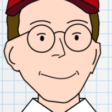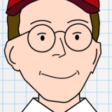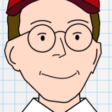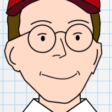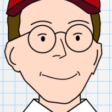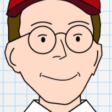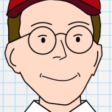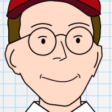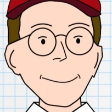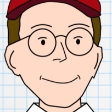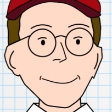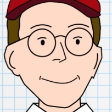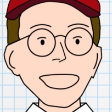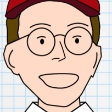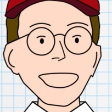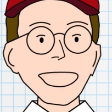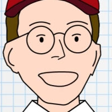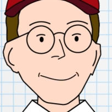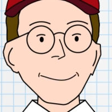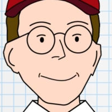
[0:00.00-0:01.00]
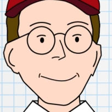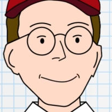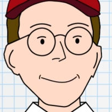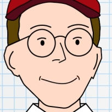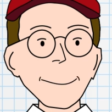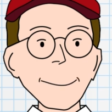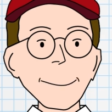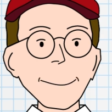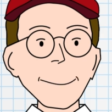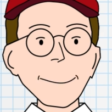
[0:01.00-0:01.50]
So you could be
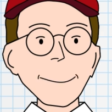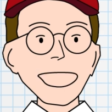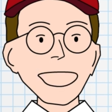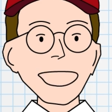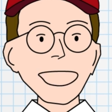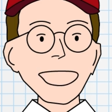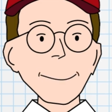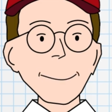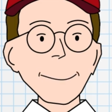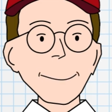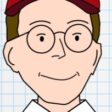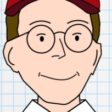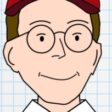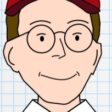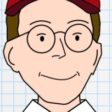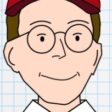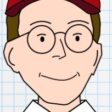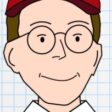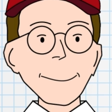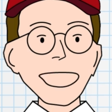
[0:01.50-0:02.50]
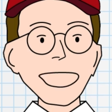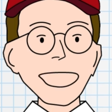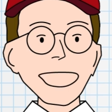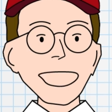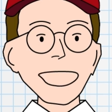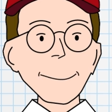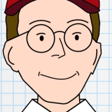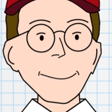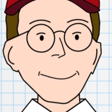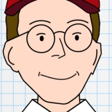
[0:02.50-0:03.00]
talking about completely different things.
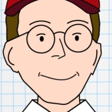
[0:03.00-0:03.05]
